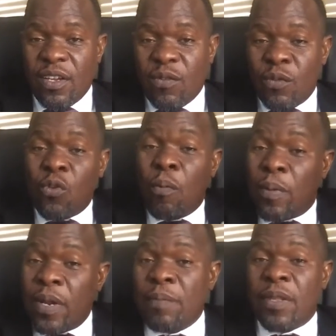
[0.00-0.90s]
we don't
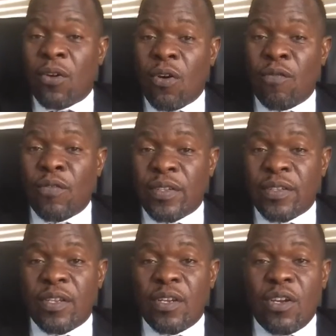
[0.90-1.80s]
blame the conflict.
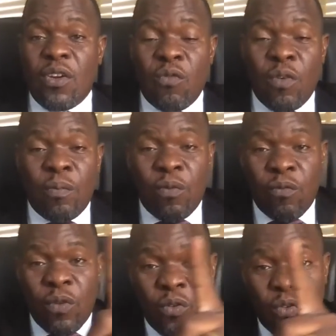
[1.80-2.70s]
We
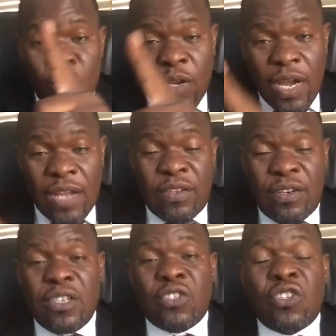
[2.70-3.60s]
look at the
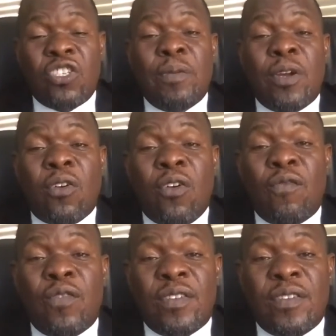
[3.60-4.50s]
relationship in the
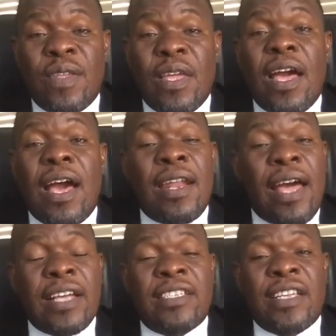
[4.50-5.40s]
conflict and
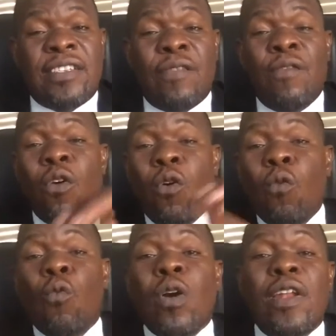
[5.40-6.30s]
ask ourselves,
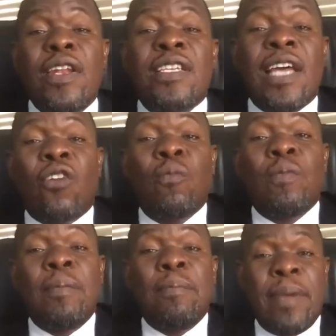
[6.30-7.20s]
what needs are not
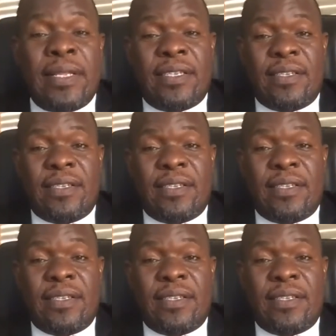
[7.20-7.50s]
being met